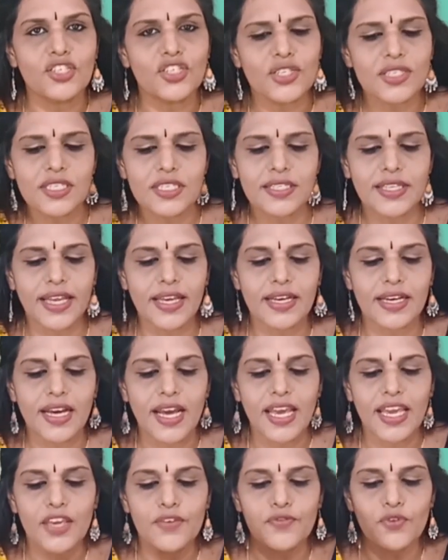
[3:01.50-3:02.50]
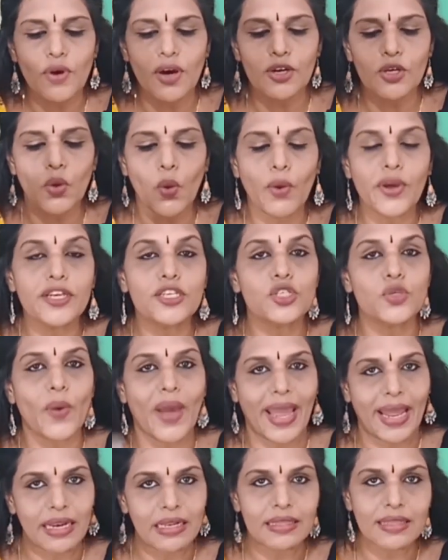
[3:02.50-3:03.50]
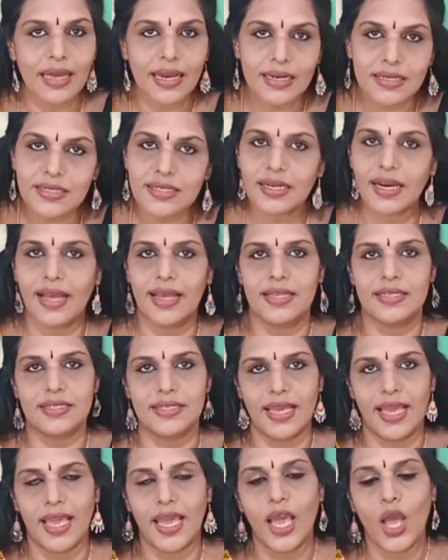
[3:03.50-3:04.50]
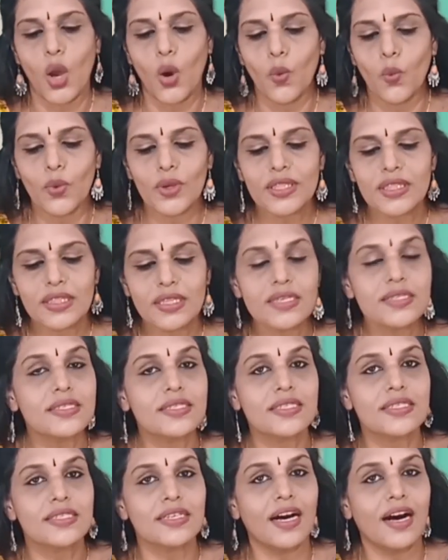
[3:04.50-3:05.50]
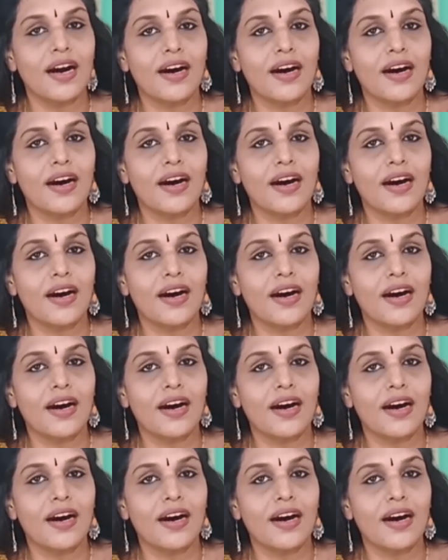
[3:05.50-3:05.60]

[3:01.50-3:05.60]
just think, if you are going to end that essay with this